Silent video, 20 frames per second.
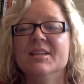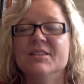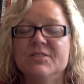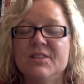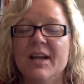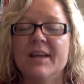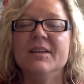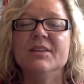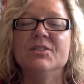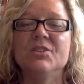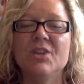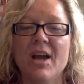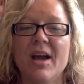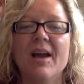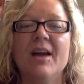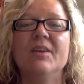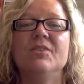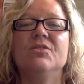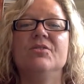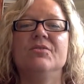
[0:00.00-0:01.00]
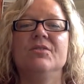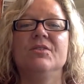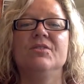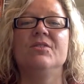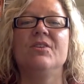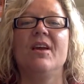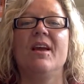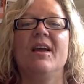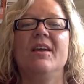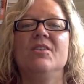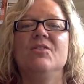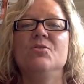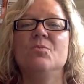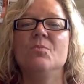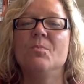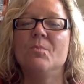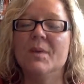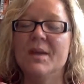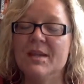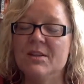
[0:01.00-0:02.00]
Take charge of the change.
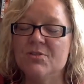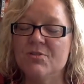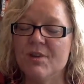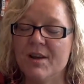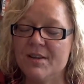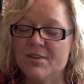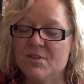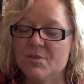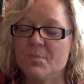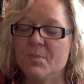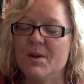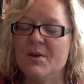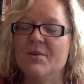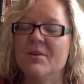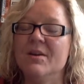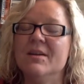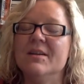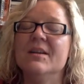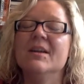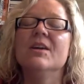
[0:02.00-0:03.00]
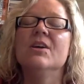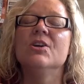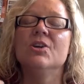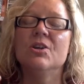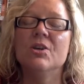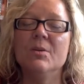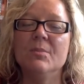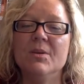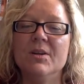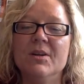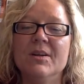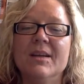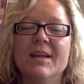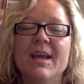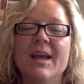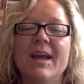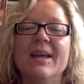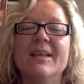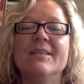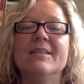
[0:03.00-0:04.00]
Be transparent.
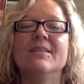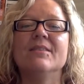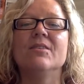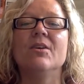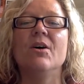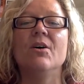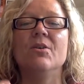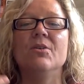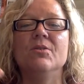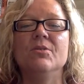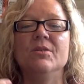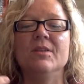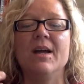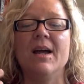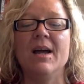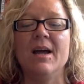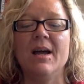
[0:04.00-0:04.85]
Communicate this whole